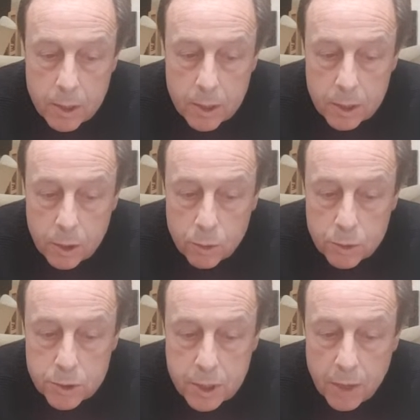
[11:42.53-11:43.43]

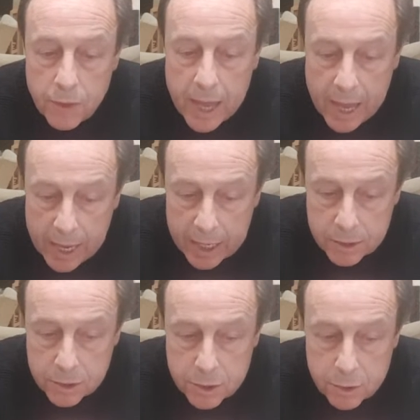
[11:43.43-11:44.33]
Yours are the
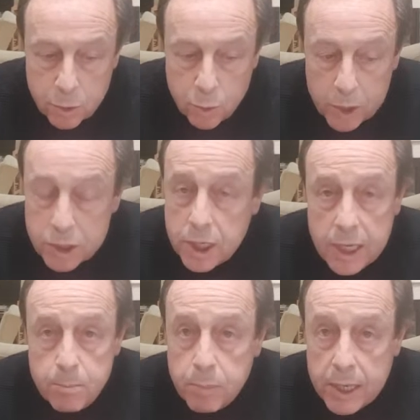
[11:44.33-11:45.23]
hands through which he
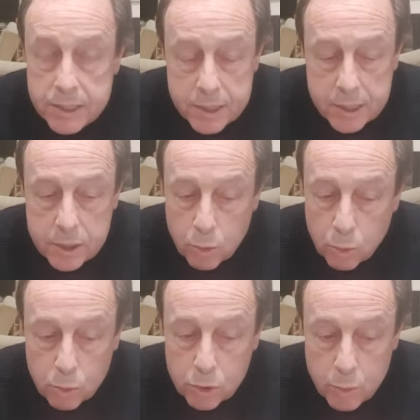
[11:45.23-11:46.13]
blesses
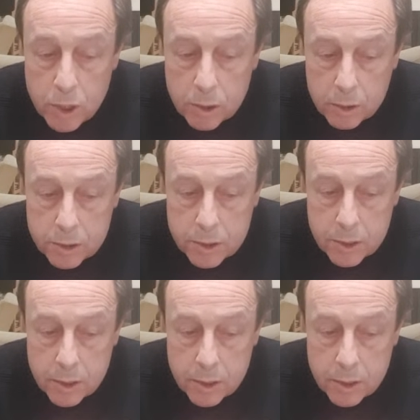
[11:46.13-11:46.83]
all the world.